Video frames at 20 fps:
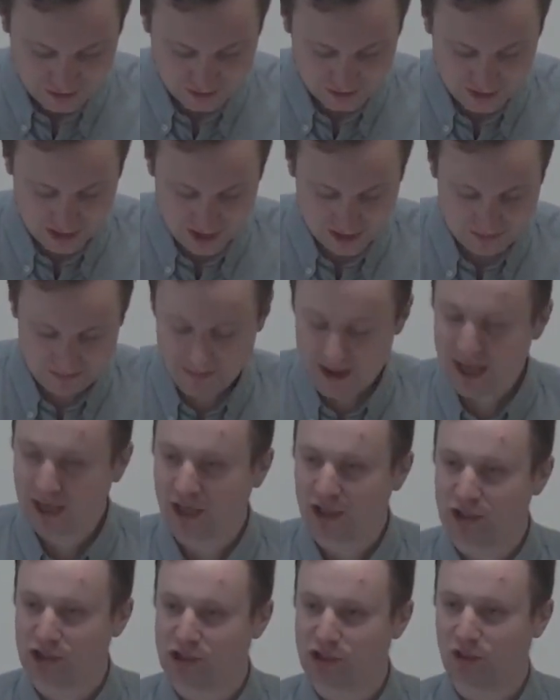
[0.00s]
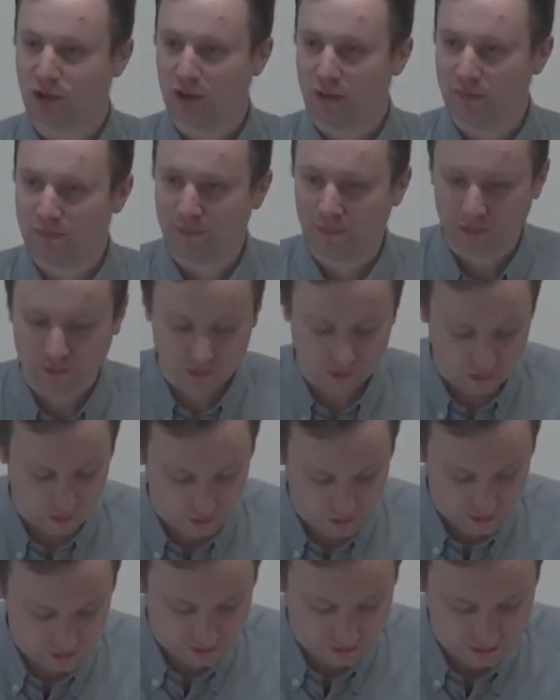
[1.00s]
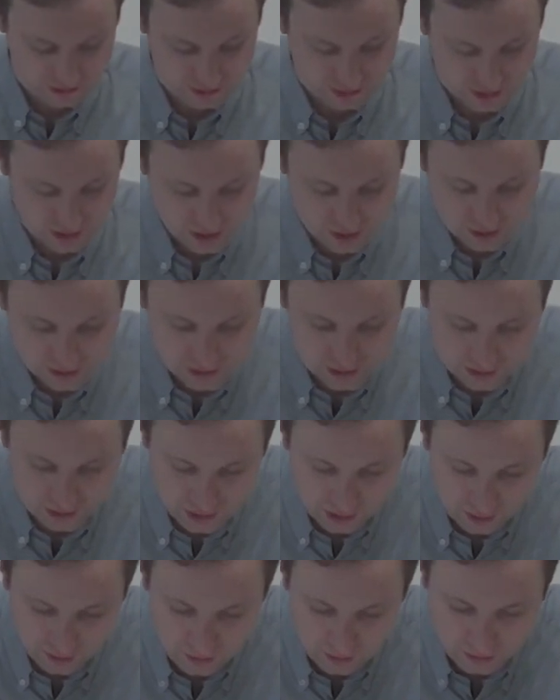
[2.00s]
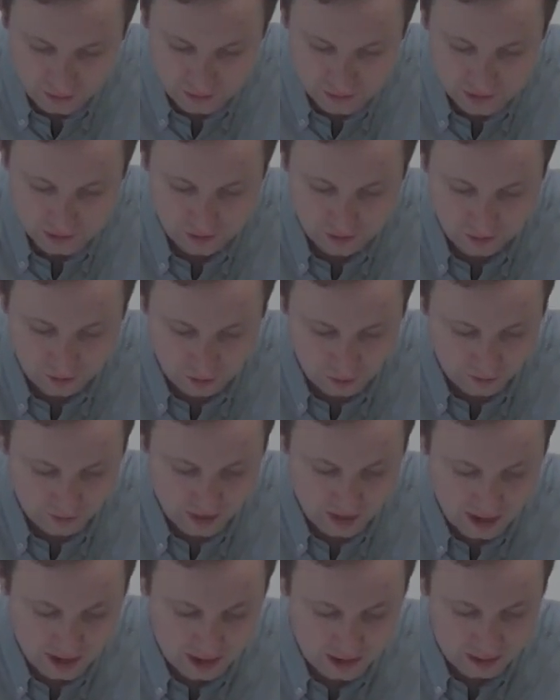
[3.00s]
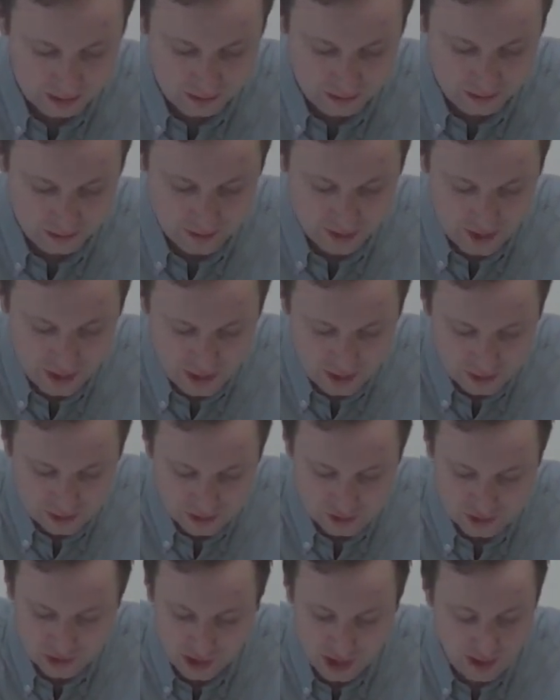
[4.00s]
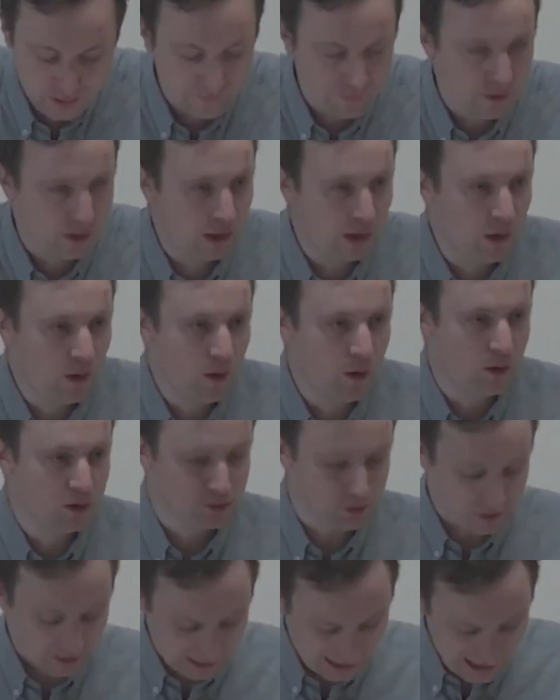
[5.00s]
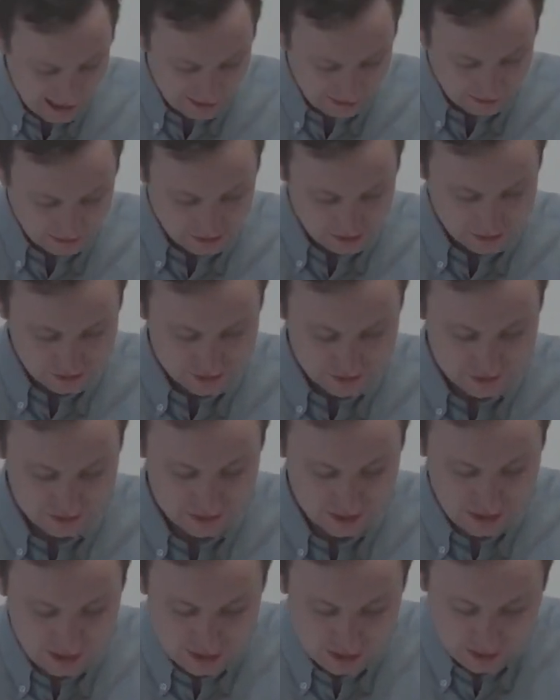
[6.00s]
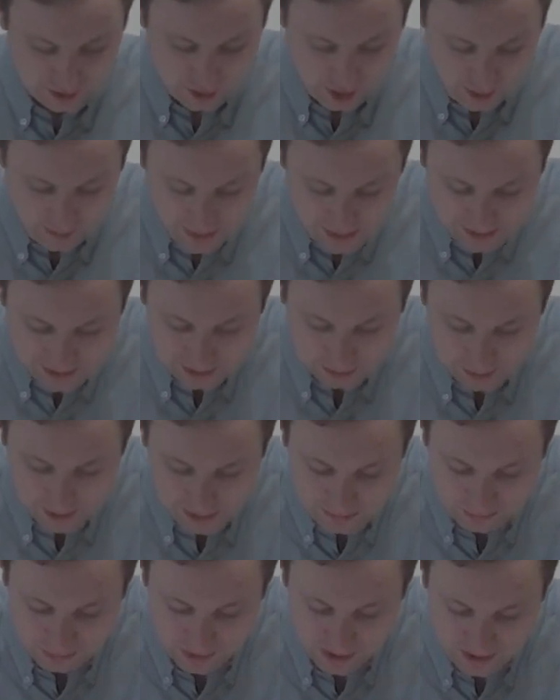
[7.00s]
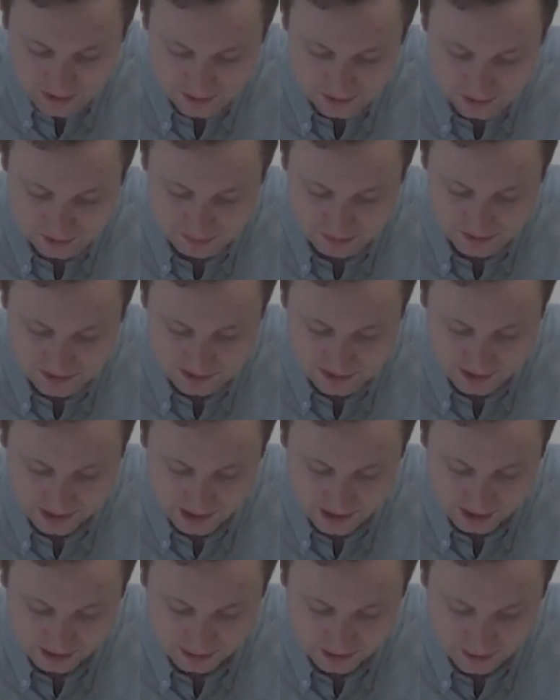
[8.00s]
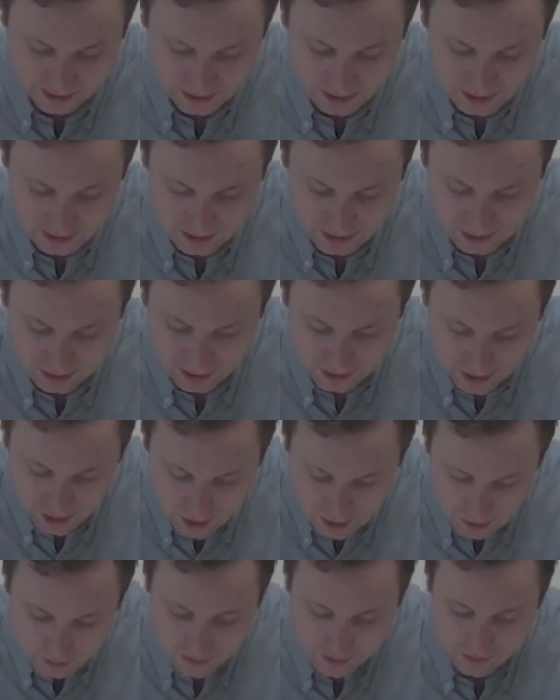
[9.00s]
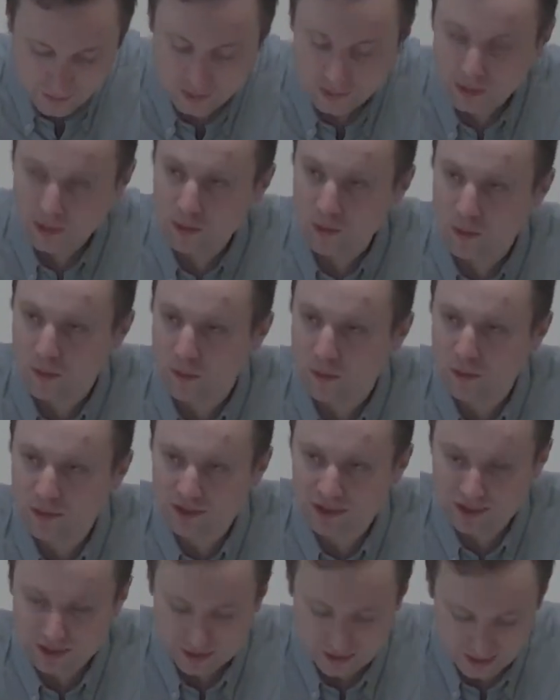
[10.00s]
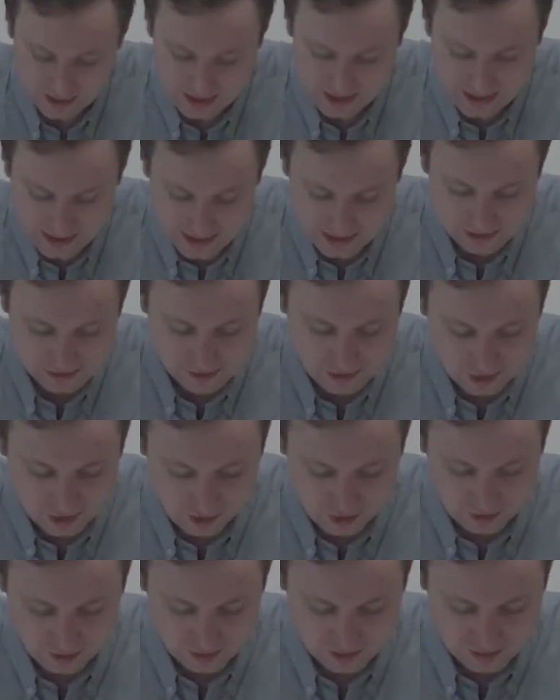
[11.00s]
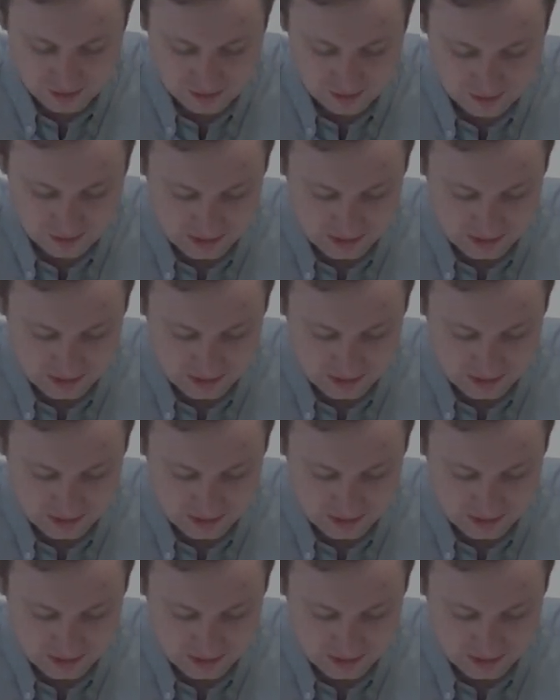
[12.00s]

says, Make a joyful noise to the Lord, all the earth. Serve the Lord with gladness. Come into his presence with singing. Know that the Lord, He is God.